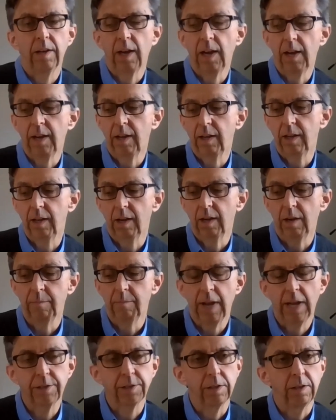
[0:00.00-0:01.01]
I
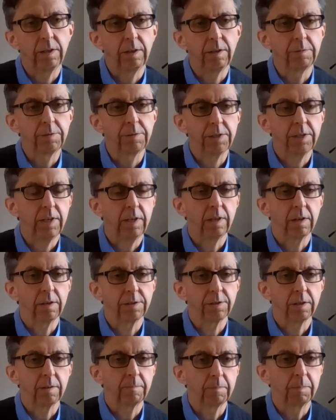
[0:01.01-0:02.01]
imagine you see
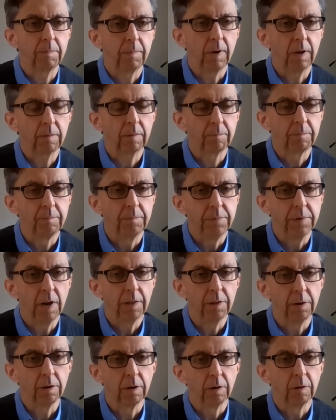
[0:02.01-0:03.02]
there's
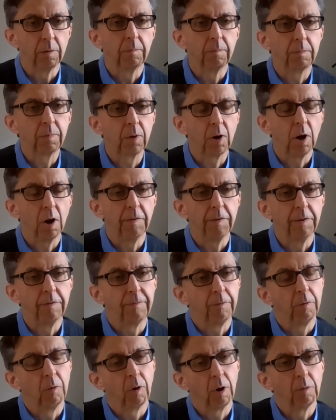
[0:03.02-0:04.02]
another
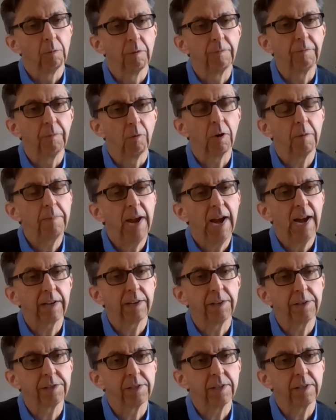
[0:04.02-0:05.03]
COVID-4 reform
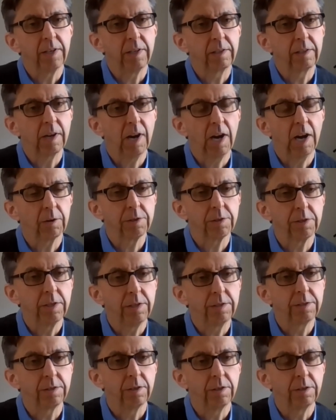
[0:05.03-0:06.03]
package that Congress
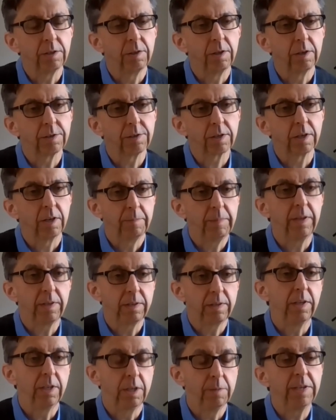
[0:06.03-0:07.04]
needs to do. There's going to
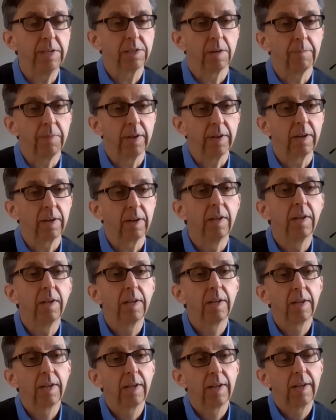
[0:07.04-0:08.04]
need to be something.
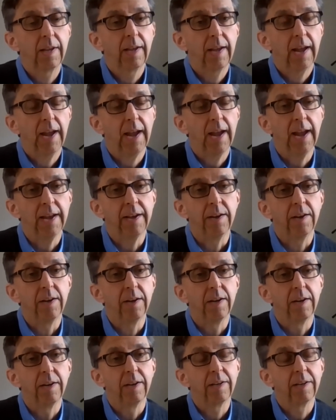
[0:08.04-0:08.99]
And